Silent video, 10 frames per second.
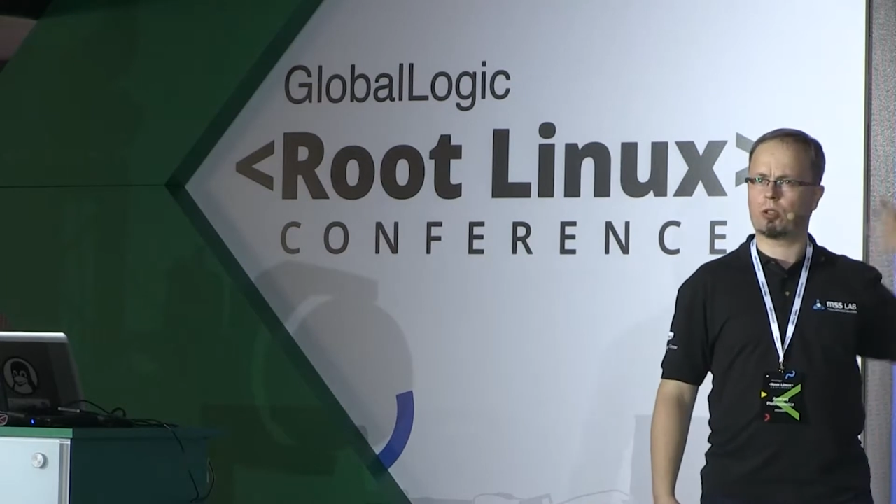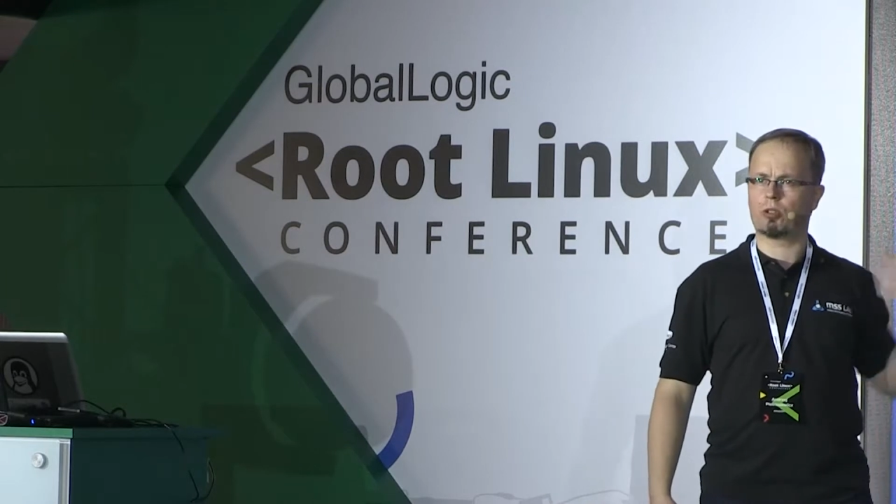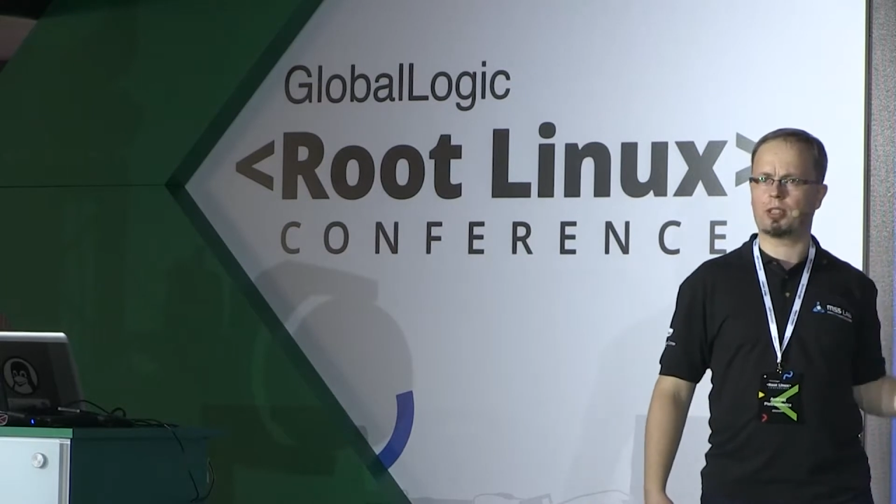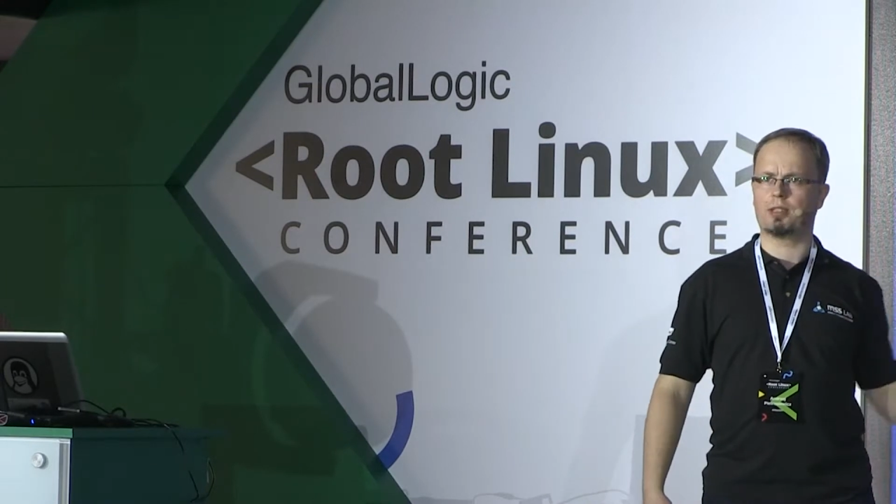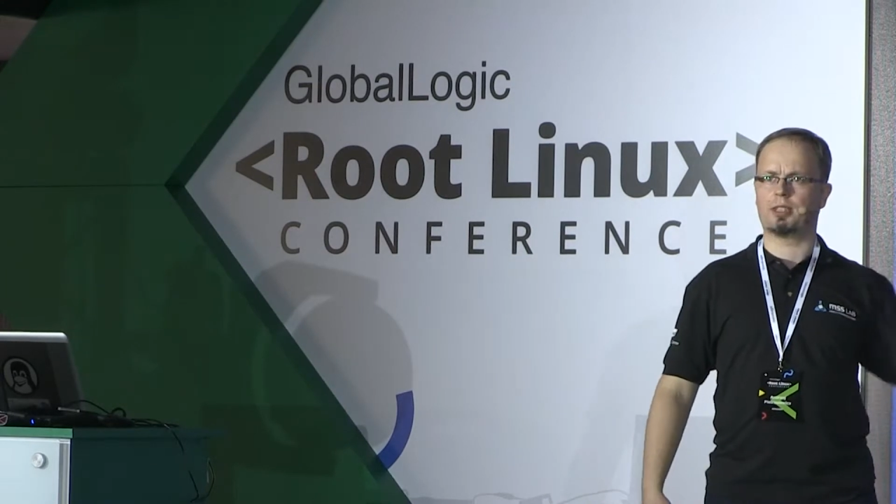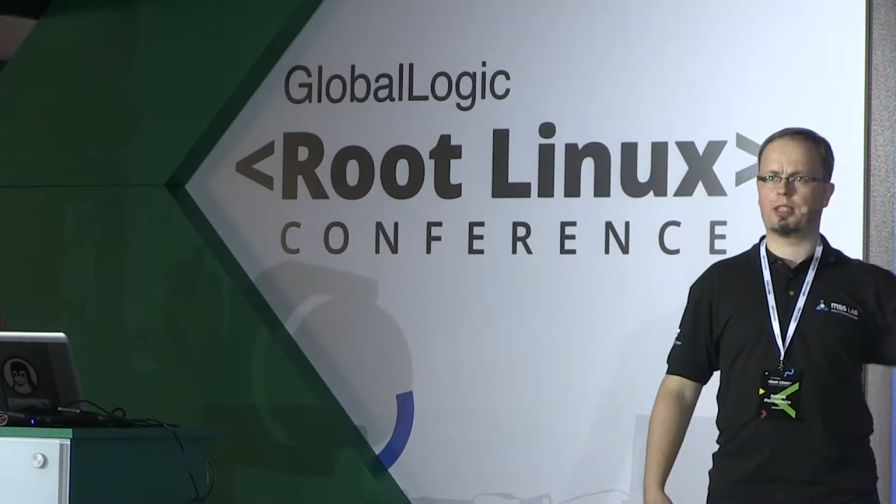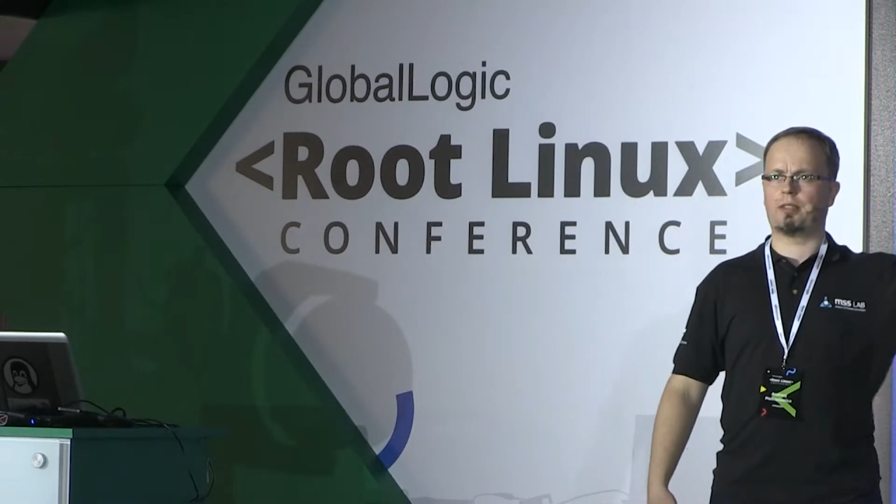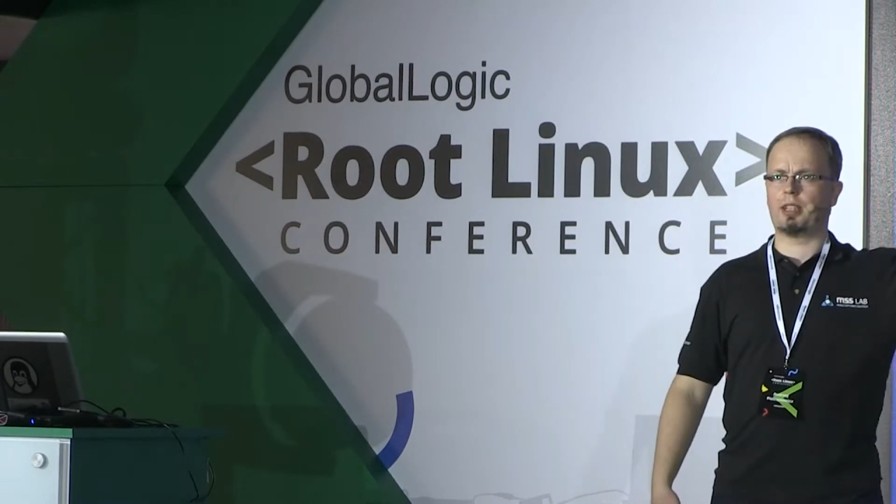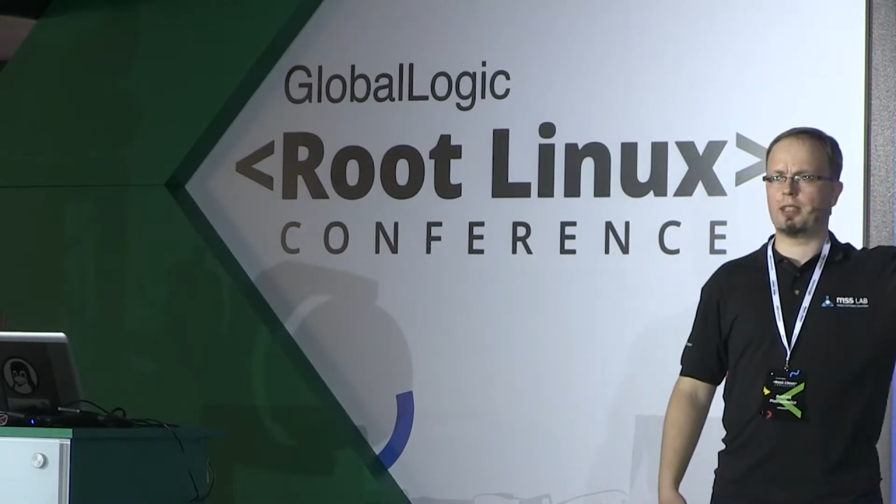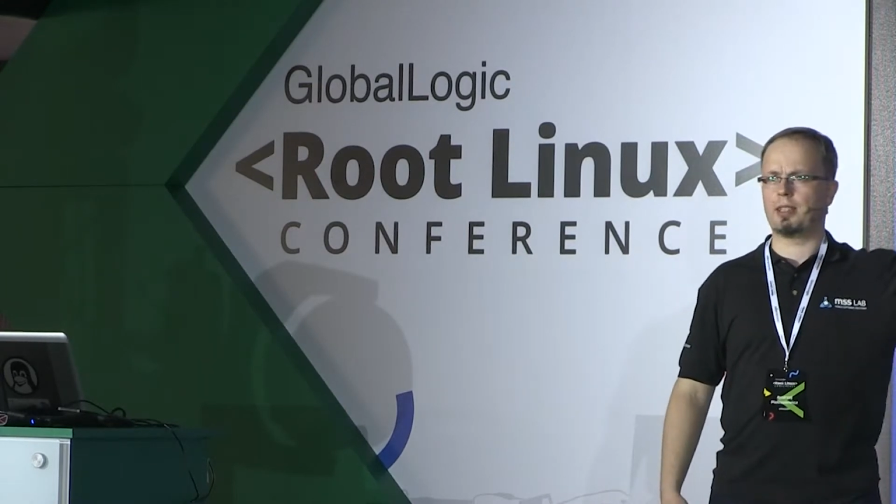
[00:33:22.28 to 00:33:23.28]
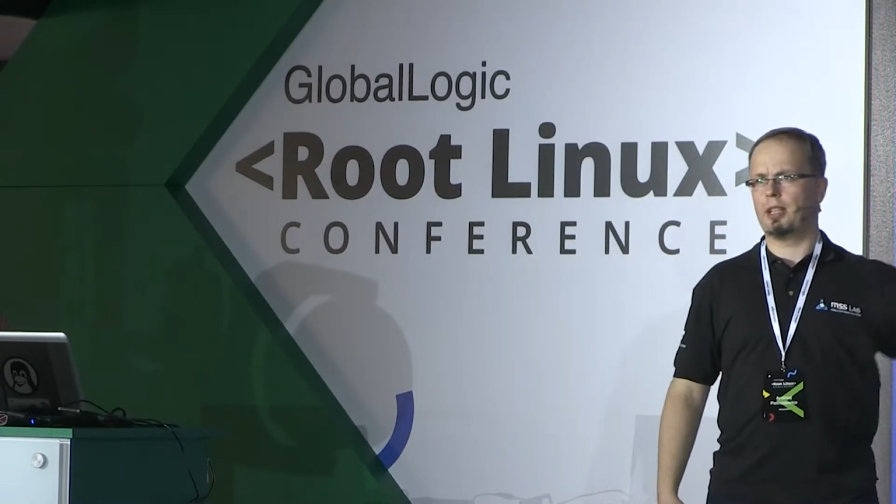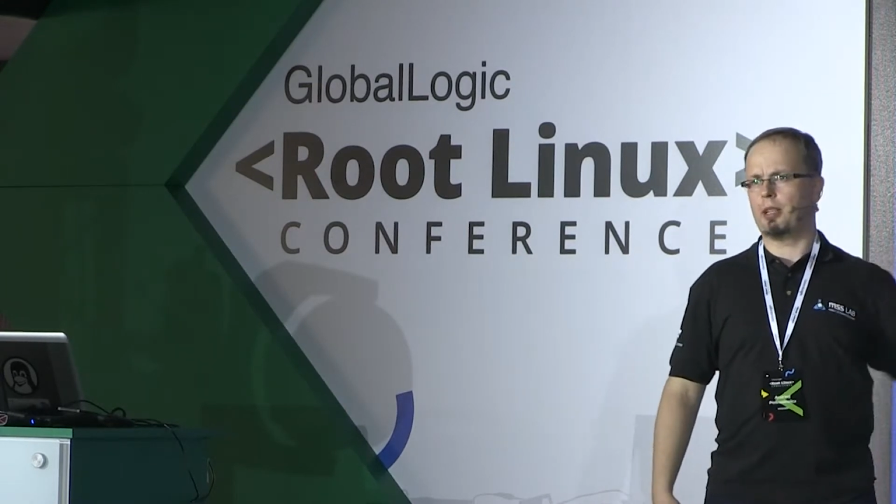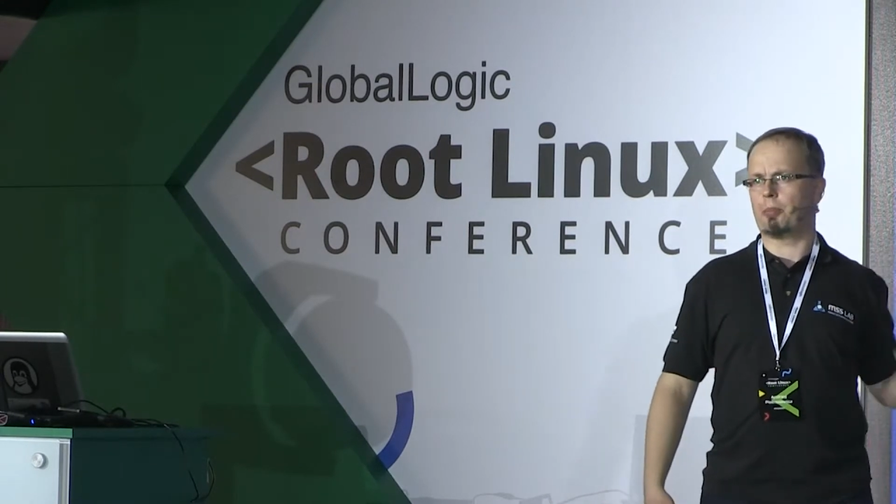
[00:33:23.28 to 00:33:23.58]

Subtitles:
the host and the device